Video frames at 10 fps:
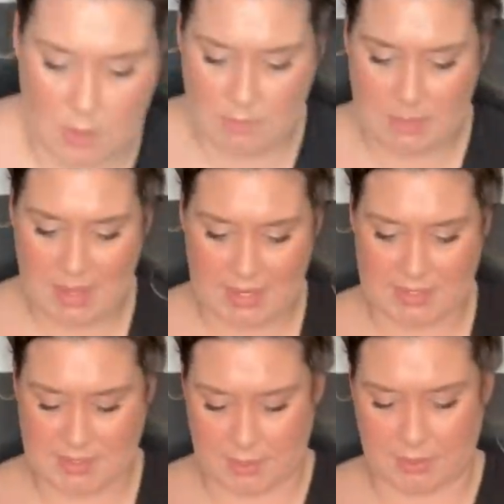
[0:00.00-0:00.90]
My back
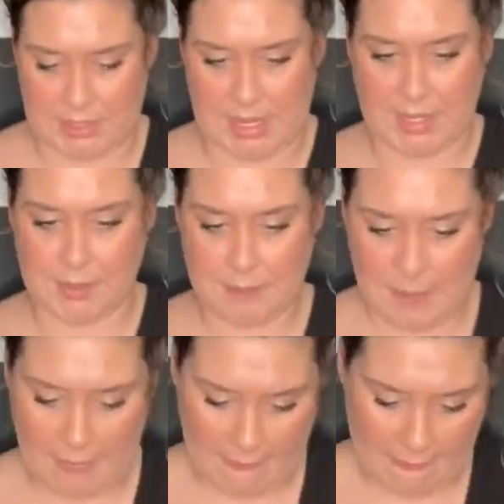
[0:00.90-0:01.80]
is literally dead.
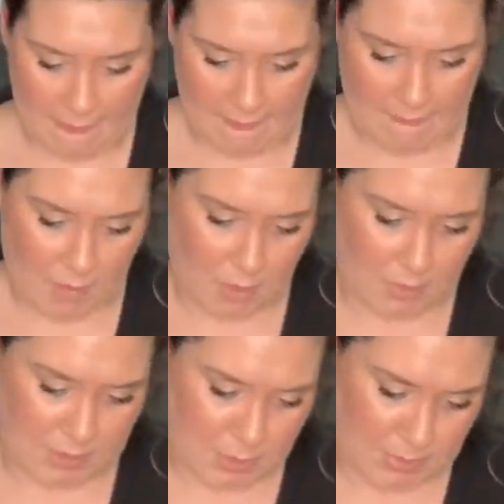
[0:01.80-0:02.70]
Oh,
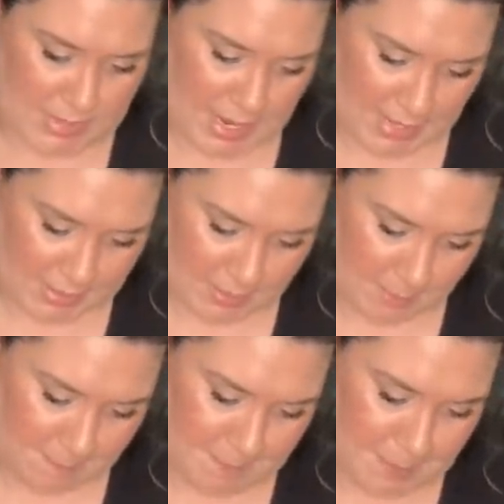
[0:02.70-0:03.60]
it's new with tags.
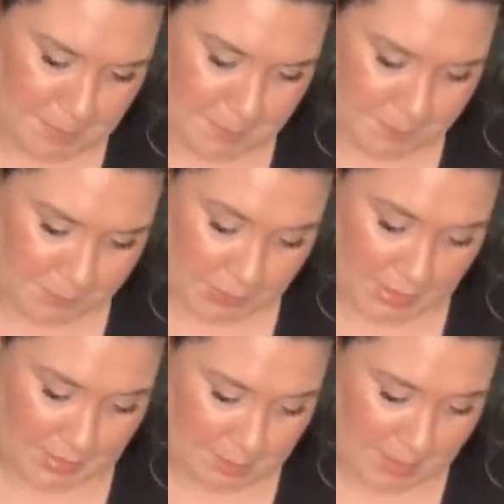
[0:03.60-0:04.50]

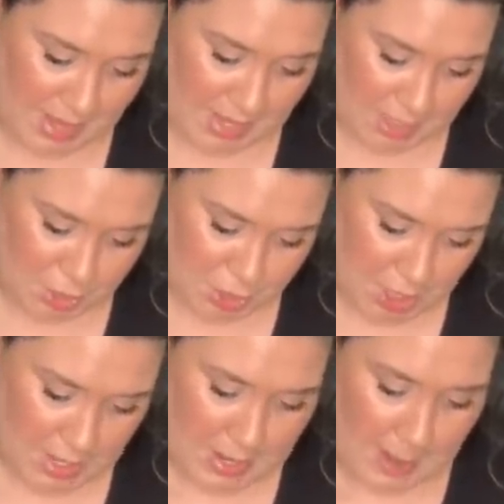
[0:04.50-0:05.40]
Okay, Beige
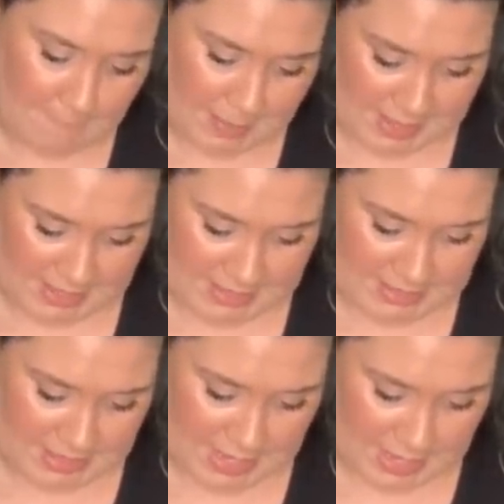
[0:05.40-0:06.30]
by
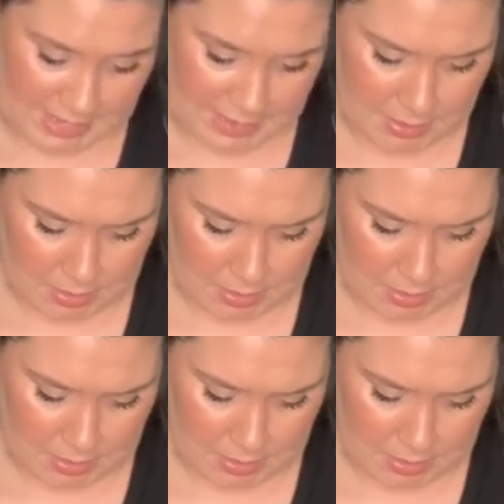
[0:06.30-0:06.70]
ECI.